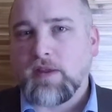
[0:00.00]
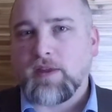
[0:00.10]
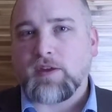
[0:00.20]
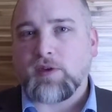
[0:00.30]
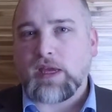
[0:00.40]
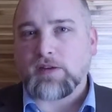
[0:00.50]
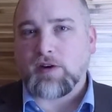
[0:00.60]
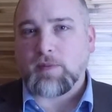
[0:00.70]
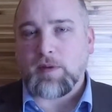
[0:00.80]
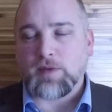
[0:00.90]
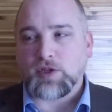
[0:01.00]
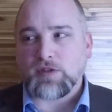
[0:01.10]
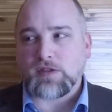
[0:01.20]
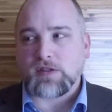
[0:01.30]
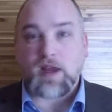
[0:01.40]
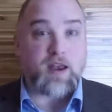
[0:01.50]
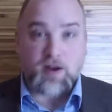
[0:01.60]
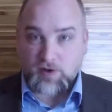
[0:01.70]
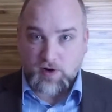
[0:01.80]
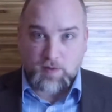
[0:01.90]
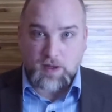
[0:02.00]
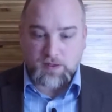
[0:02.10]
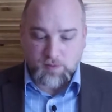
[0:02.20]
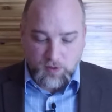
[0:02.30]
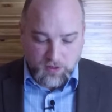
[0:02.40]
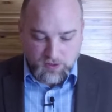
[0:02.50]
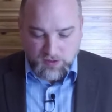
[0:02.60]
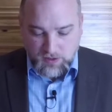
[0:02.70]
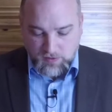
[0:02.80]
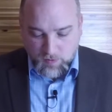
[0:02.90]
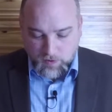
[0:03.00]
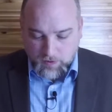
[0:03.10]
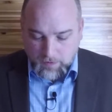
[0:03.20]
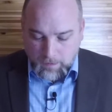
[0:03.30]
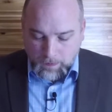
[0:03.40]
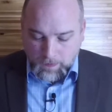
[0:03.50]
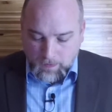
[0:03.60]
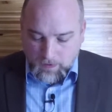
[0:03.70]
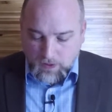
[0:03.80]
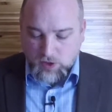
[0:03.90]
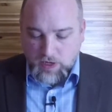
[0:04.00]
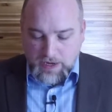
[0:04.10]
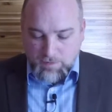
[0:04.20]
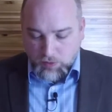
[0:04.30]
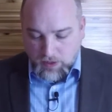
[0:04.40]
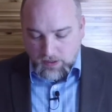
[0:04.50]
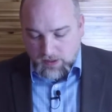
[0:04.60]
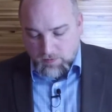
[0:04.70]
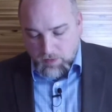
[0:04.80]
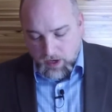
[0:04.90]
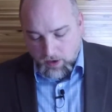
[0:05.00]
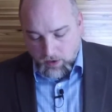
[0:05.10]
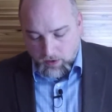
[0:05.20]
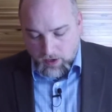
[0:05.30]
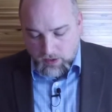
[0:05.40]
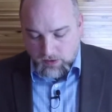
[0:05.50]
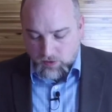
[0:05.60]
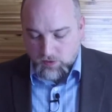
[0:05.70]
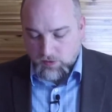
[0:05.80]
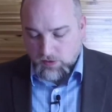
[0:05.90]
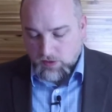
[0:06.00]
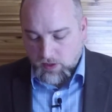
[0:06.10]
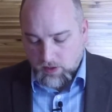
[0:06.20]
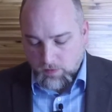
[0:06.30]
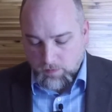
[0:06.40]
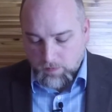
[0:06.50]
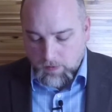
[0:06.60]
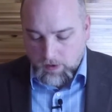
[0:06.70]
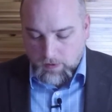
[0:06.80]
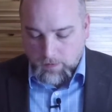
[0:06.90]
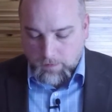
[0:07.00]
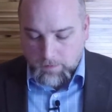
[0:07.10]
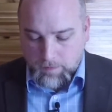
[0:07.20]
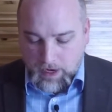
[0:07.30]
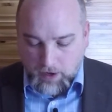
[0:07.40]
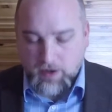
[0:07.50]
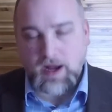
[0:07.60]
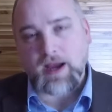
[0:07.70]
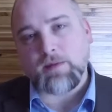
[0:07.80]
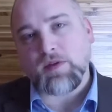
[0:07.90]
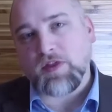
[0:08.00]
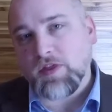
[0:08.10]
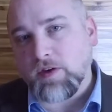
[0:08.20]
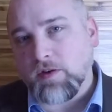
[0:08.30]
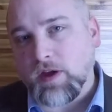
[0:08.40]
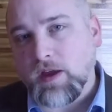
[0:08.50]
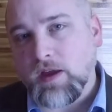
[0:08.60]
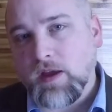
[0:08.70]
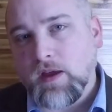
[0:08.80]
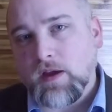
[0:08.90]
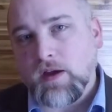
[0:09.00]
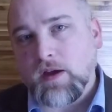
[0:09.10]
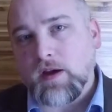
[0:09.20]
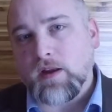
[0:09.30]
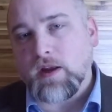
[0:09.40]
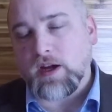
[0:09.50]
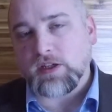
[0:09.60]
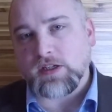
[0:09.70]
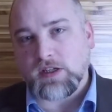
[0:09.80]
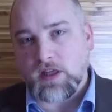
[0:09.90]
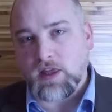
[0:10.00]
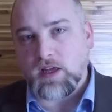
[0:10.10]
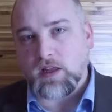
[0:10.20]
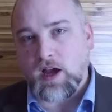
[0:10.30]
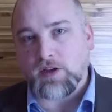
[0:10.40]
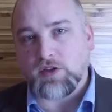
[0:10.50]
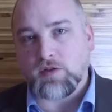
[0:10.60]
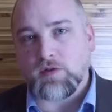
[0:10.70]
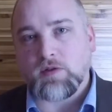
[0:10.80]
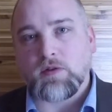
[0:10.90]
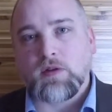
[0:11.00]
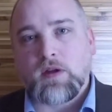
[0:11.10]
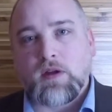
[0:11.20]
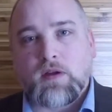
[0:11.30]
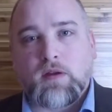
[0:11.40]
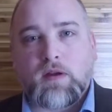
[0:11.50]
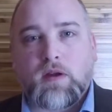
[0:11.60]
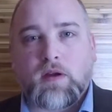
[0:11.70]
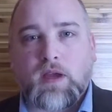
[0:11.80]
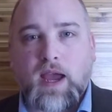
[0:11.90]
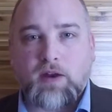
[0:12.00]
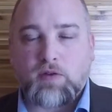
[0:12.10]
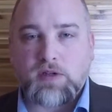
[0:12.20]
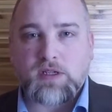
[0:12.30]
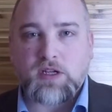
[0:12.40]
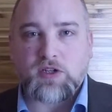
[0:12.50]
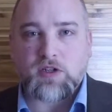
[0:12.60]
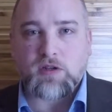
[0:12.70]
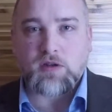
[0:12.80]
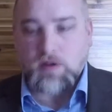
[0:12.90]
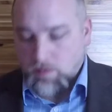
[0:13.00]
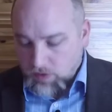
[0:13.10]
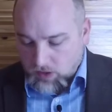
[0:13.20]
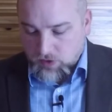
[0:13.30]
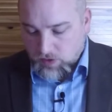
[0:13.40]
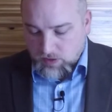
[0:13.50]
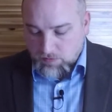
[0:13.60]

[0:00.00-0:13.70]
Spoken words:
that you can't talk about missions and not talk about his book. It just doesn't work. So he brings to bear Hans Kung's paradigm theory, not just as a theological categorization, but also as a